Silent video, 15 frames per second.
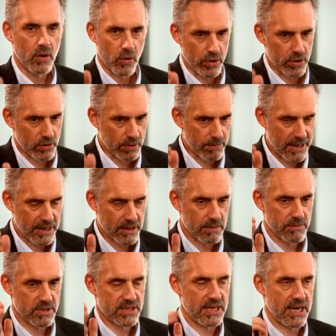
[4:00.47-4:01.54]
or you can make
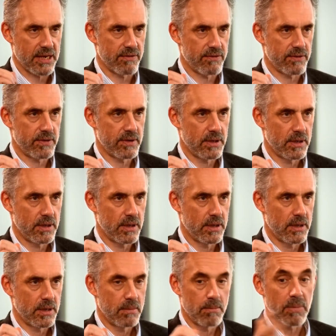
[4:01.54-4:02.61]
them safe.
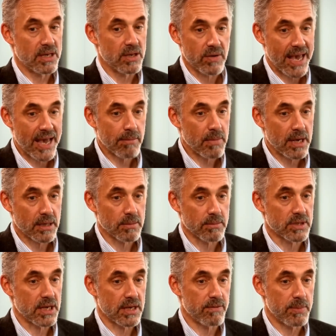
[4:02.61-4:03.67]
But you can't make
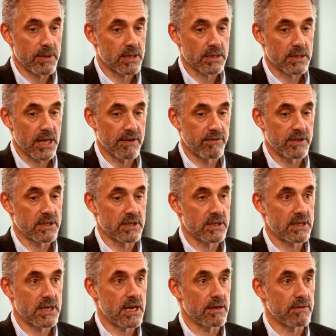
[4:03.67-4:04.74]
them safe because life isn't
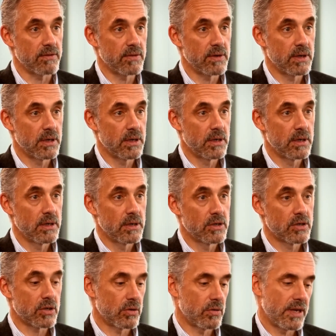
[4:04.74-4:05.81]
safe.
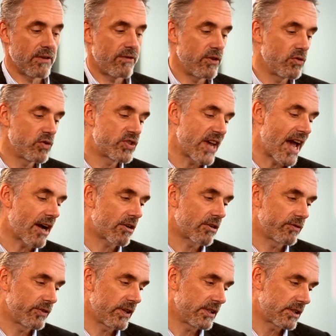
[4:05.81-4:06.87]
So if you
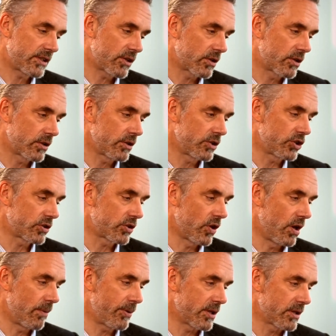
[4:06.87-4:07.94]
sacrifice their courage and
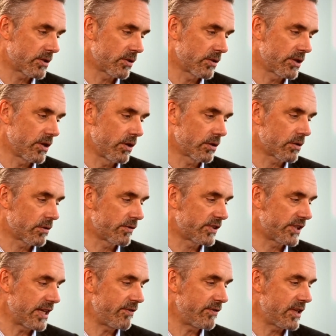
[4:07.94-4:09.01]
competence on the altar of
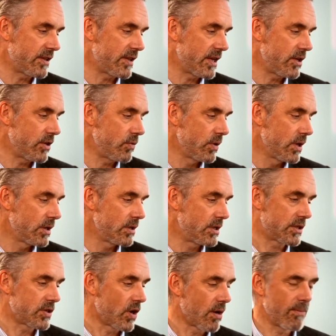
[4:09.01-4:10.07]
safety, then you
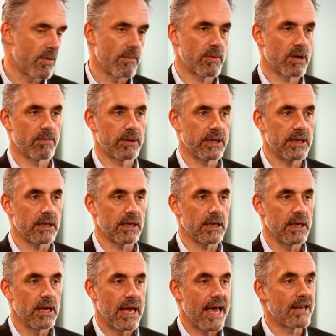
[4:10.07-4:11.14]
disarm them completely,
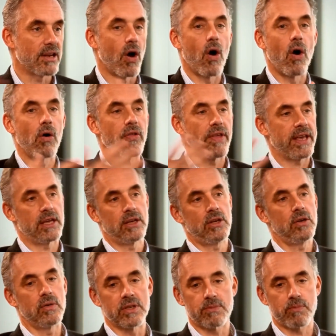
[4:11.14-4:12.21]
and all they can
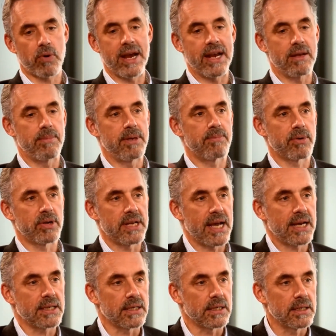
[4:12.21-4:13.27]
do is pray to be
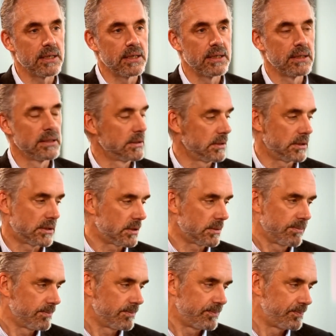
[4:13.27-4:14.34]
protected. That's